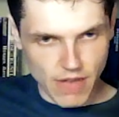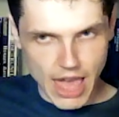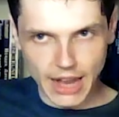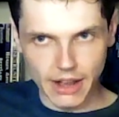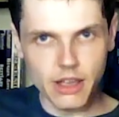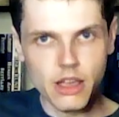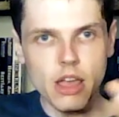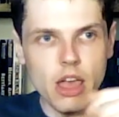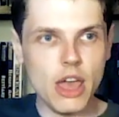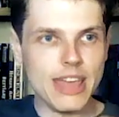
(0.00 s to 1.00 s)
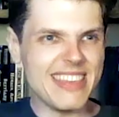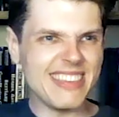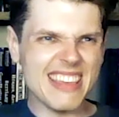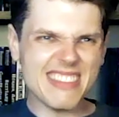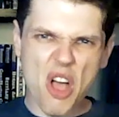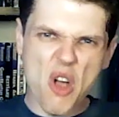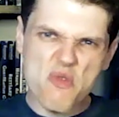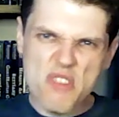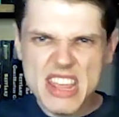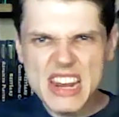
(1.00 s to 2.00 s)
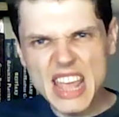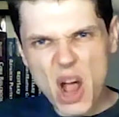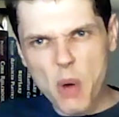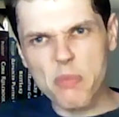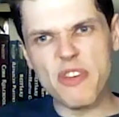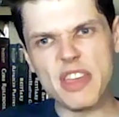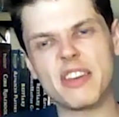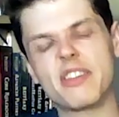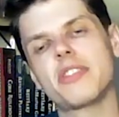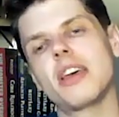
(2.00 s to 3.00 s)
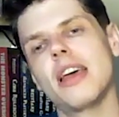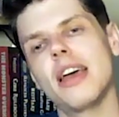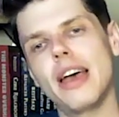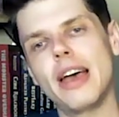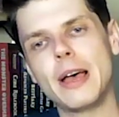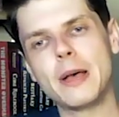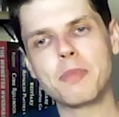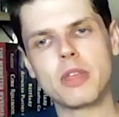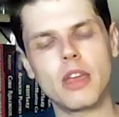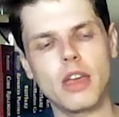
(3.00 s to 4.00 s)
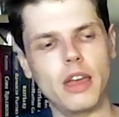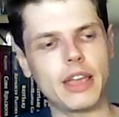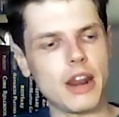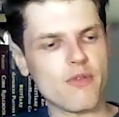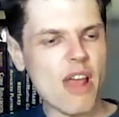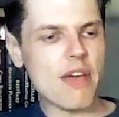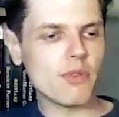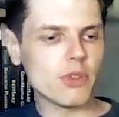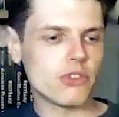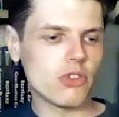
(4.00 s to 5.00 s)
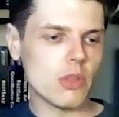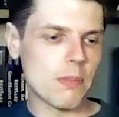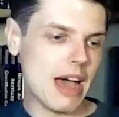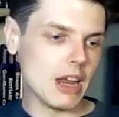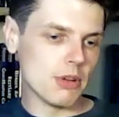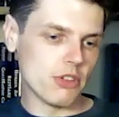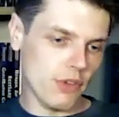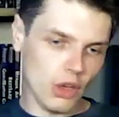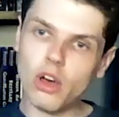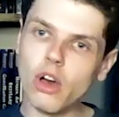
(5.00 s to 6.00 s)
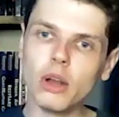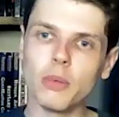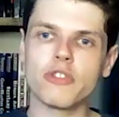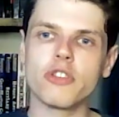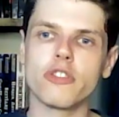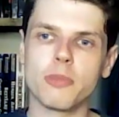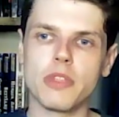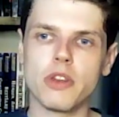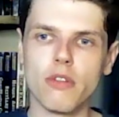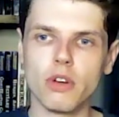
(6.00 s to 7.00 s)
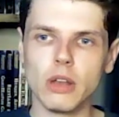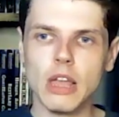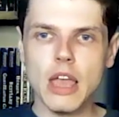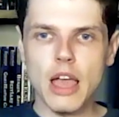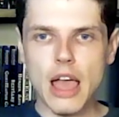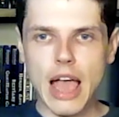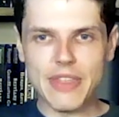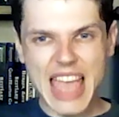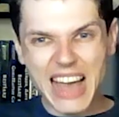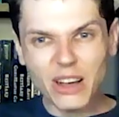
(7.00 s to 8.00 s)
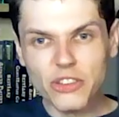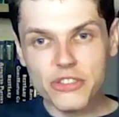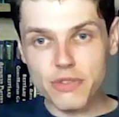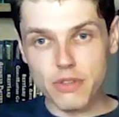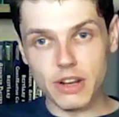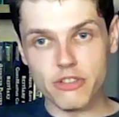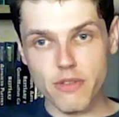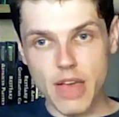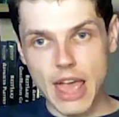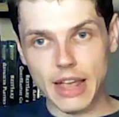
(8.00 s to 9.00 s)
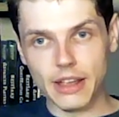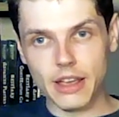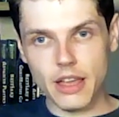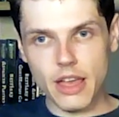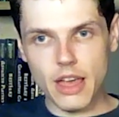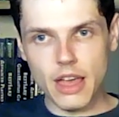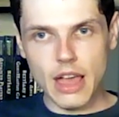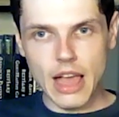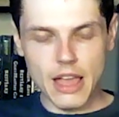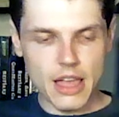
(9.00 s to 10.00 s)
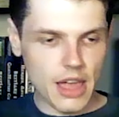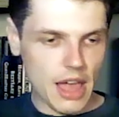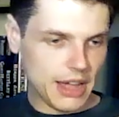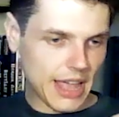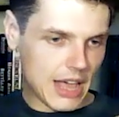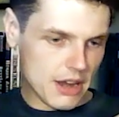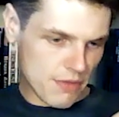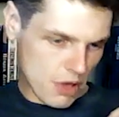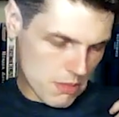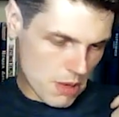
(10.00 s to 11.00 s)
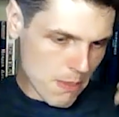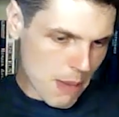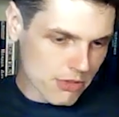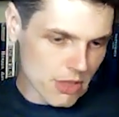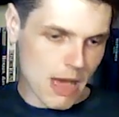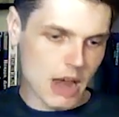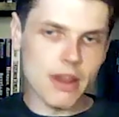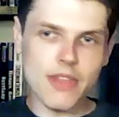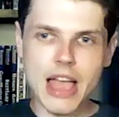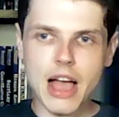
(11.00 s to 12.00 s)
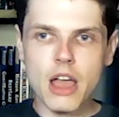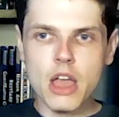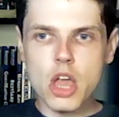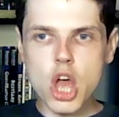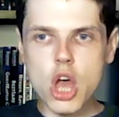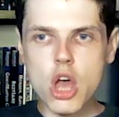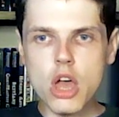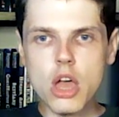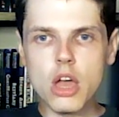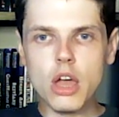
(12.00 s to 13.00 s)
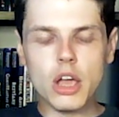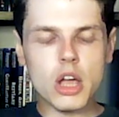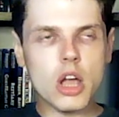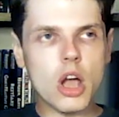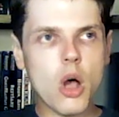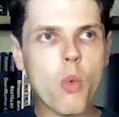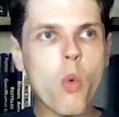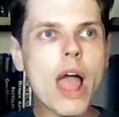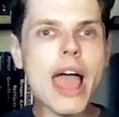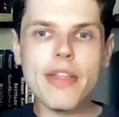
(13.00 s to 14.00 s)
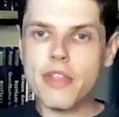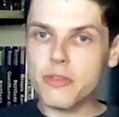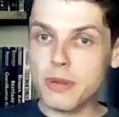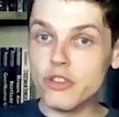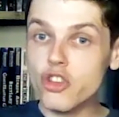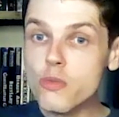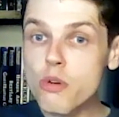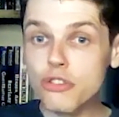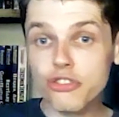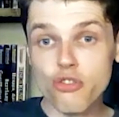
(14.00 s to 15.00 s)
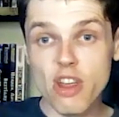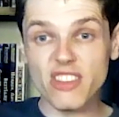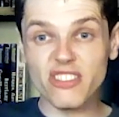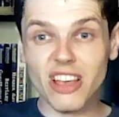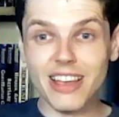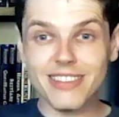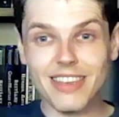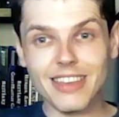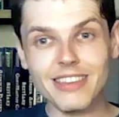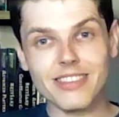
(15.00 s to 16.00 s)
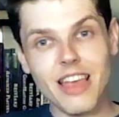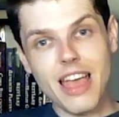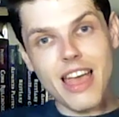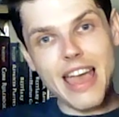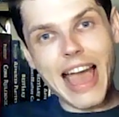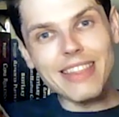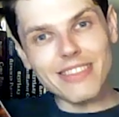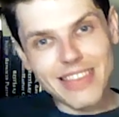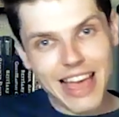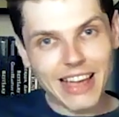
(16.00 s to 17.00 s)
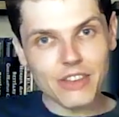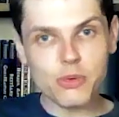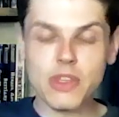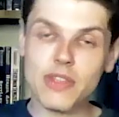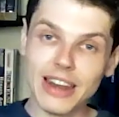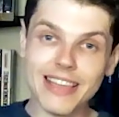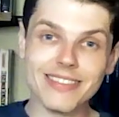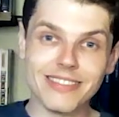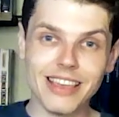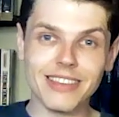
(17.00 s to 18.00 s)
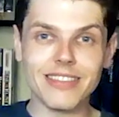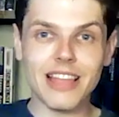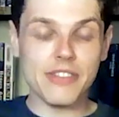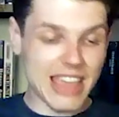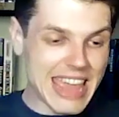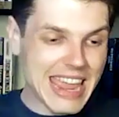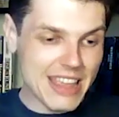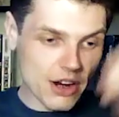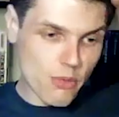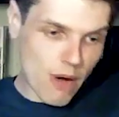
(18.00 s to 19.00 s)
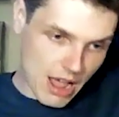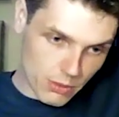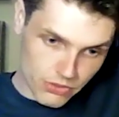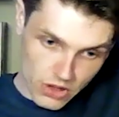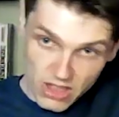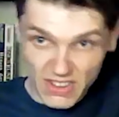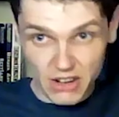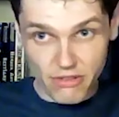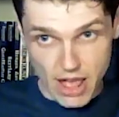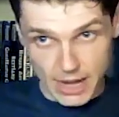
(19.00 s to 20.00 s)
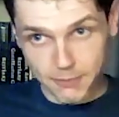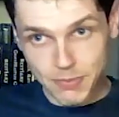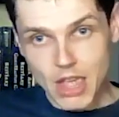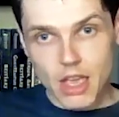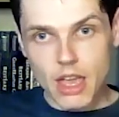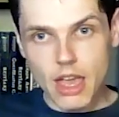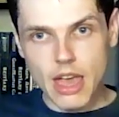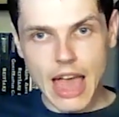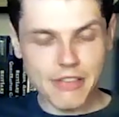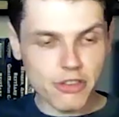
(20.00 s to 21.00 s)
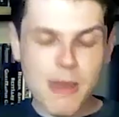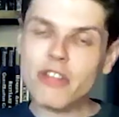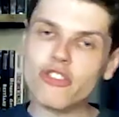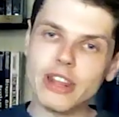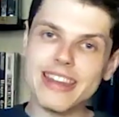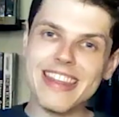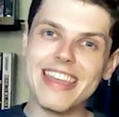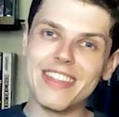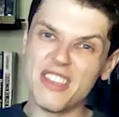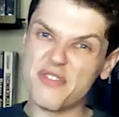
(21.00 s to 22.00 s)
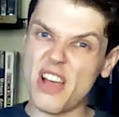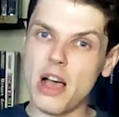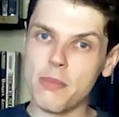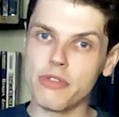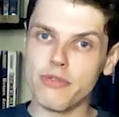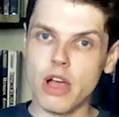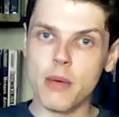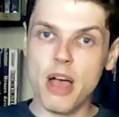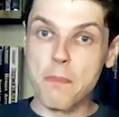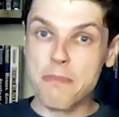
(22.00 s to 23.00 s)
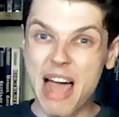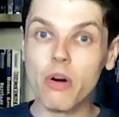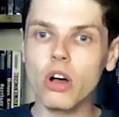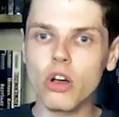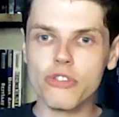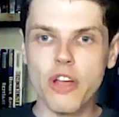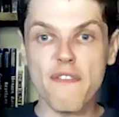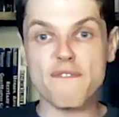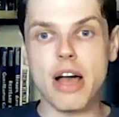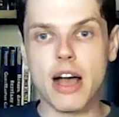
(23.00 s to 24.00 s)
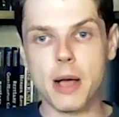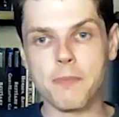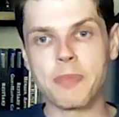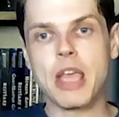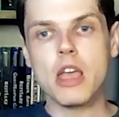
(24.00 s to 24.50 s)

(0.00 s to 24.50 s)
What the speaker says: of Eng. This is a really obvious kind of reference to the Parliament of Earl, which turns up in the novel. And the elders of the village of Eng are kind of members of the Parliament, and they are aware that there's been numerous strange sightings and attacks within the last 6 nights in and around the village of Eng, especially near this farmer's farm, Marrow's farm.